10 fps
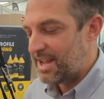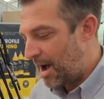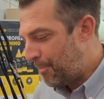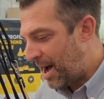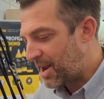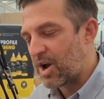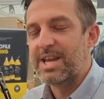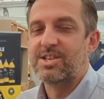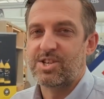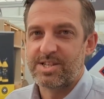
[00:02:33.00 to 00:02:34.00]
a
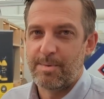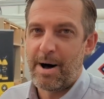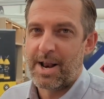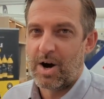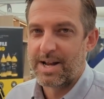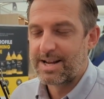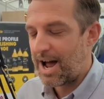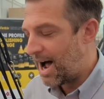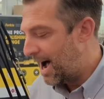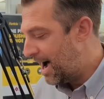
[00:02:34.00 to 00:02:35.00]
Padeyes is just a Padeyes.
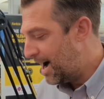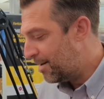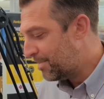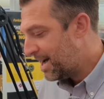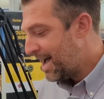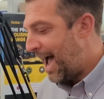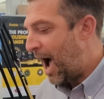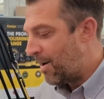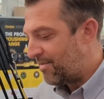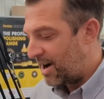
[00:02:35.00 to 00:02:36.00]

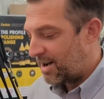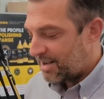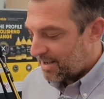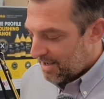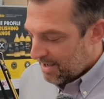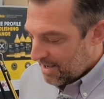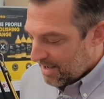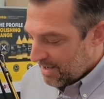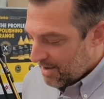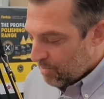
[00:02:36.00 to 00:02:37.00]
However,
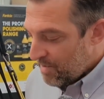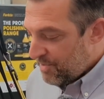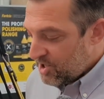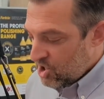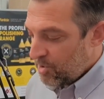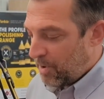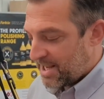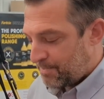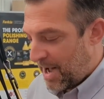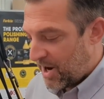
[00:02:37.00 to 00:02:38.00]
with the
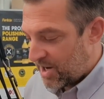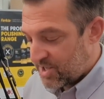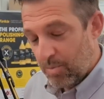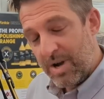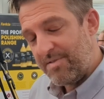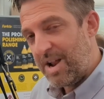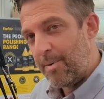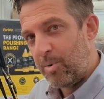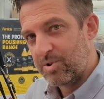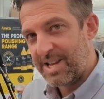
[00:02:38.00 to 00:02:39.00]
Duplex Padeyes that we've
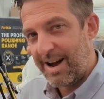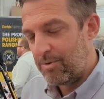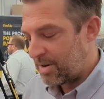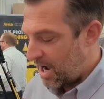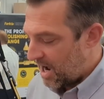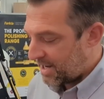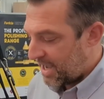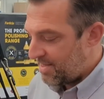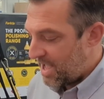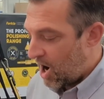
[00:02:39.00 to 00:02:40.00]
now brought out,
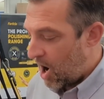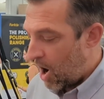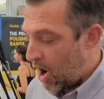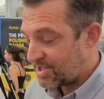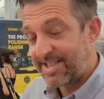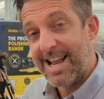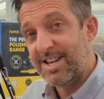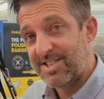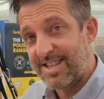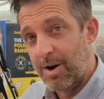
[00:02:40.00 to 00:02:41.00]
okay, they are
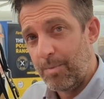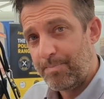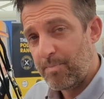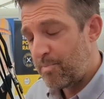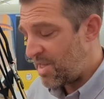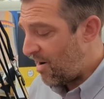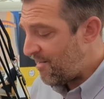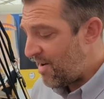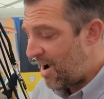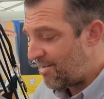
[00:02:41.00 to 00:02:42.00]
stainless steel, but there are
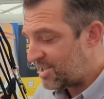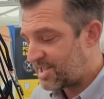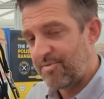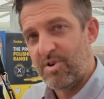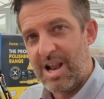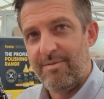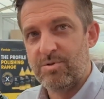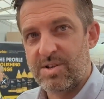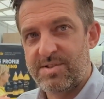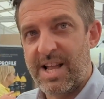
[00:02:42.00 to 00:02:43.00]
various different
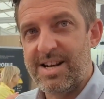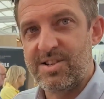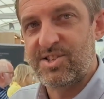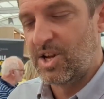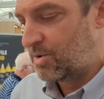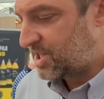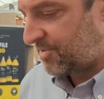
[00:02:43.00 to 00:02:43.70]
levels of stainless steel and